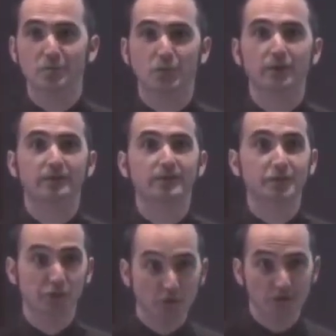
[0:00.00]
print
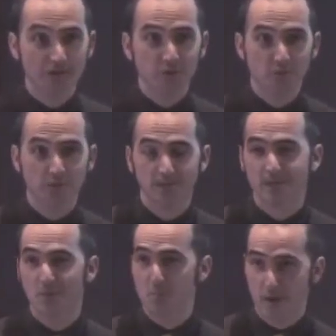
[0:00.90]
journalism
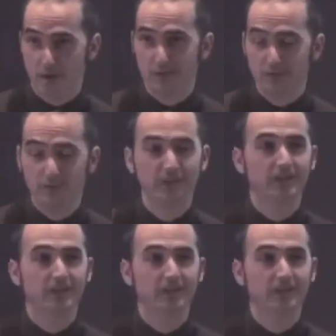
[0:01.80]
model.